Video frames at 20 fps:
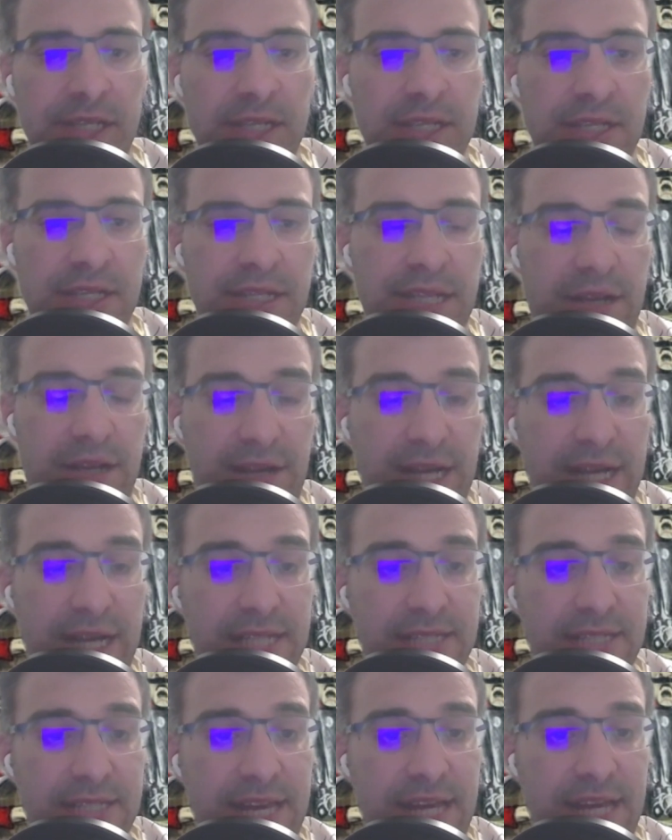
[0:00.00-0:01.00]
Now,
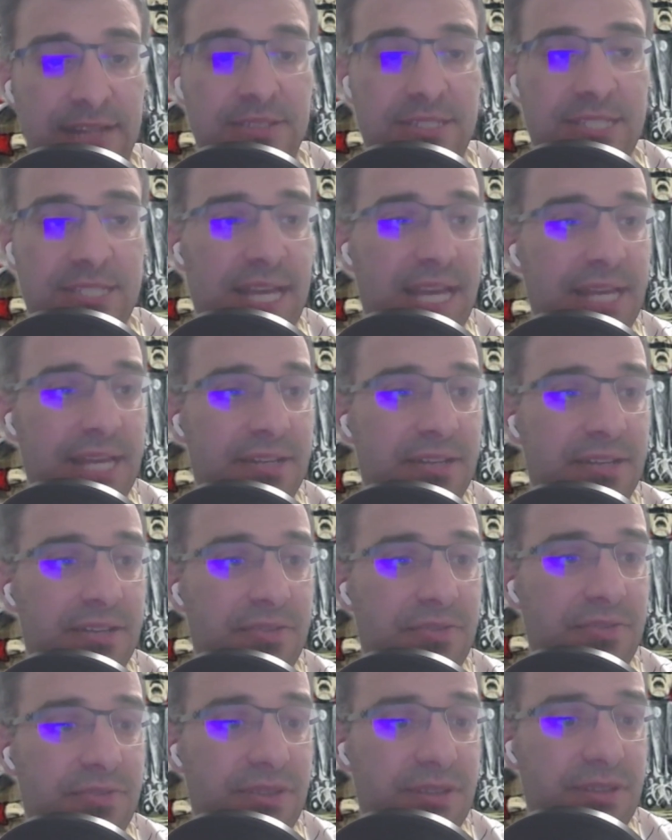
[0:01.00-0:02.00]
guys, outside
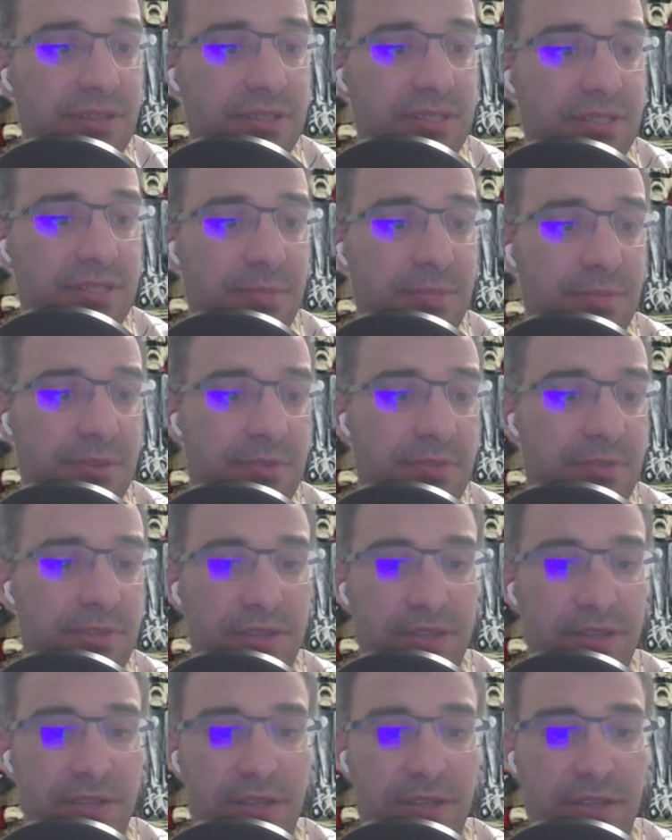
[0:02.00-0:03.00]
of some of
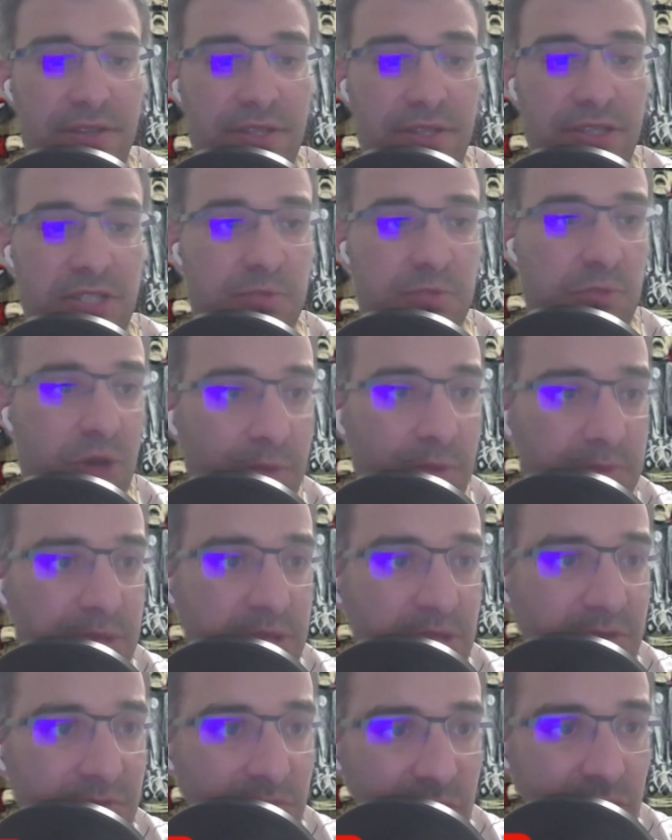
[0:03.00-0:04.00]
the small
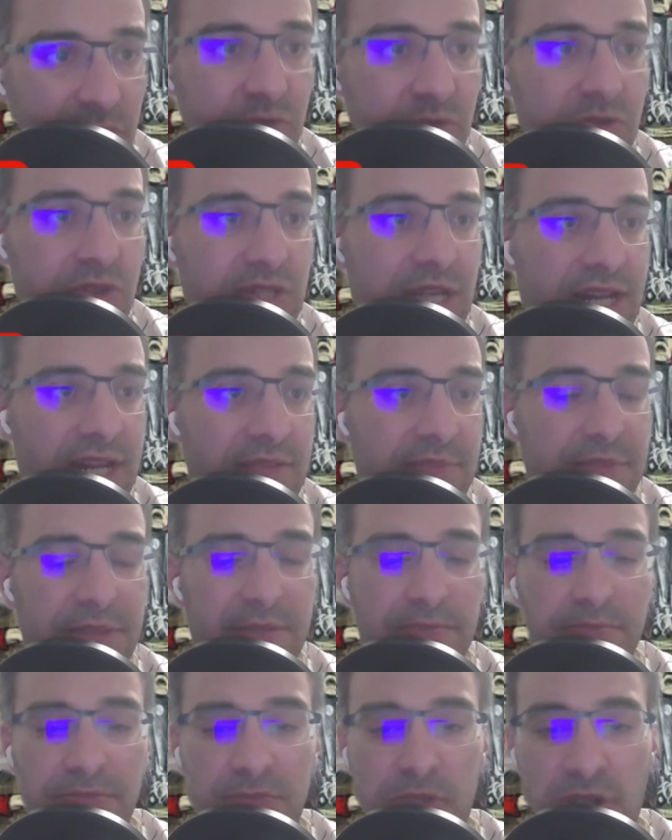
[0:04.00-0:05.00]
bits of news that I've
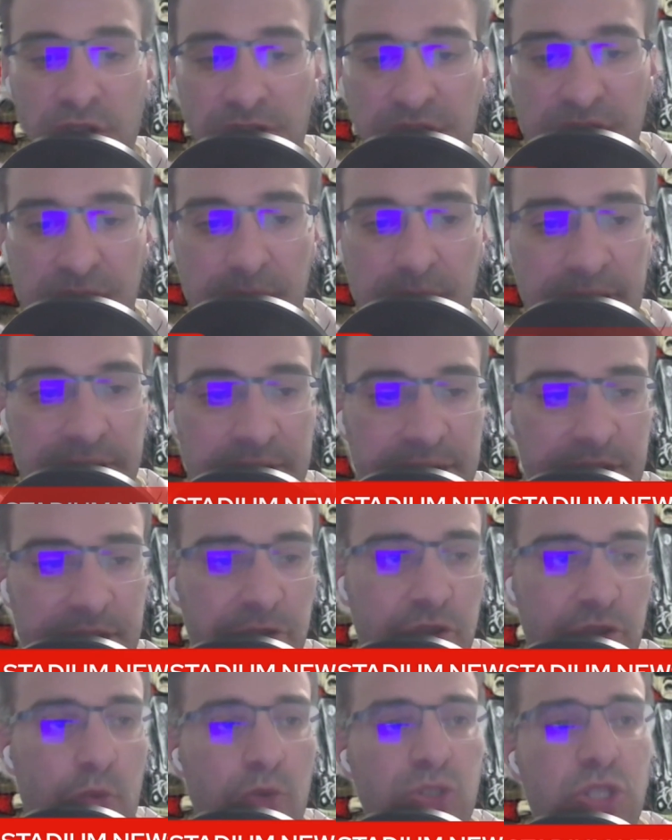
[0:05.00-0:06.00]
been talking about
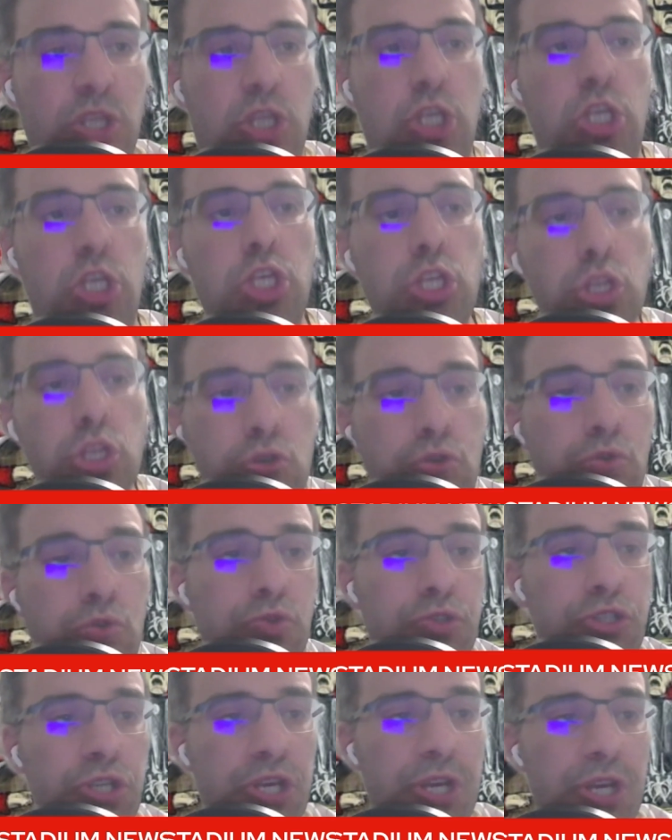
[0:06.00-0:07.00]
here, there was a
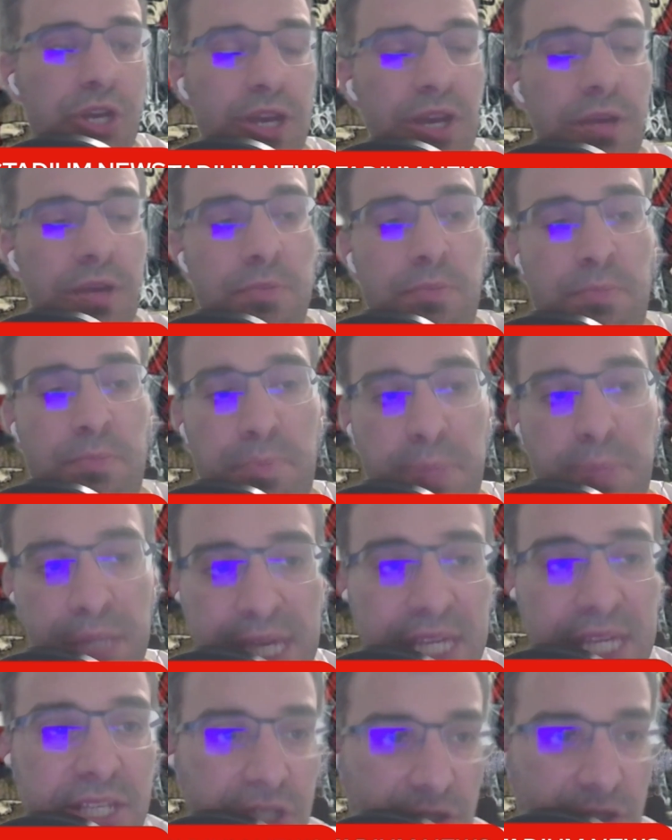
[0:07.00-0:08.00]
huge
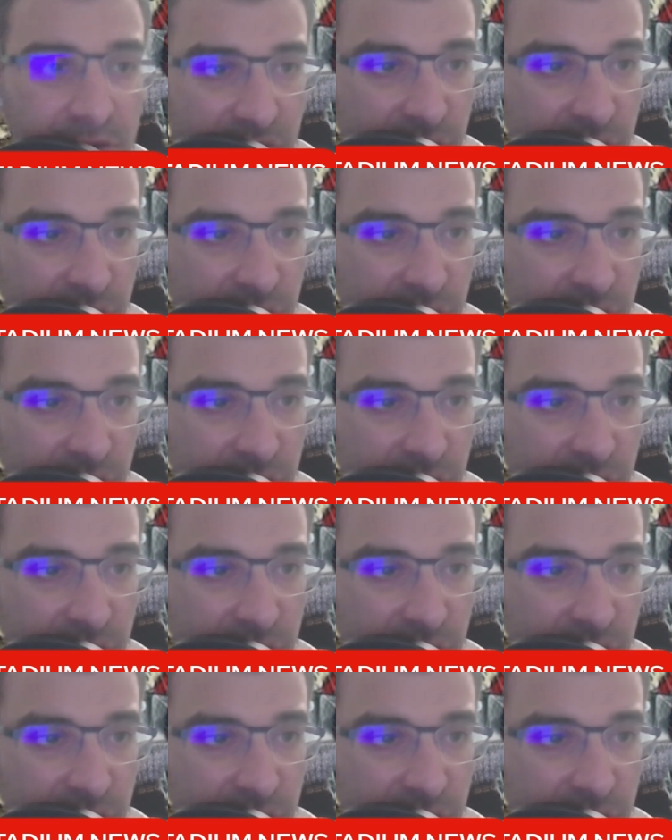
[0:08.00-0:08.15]
piece of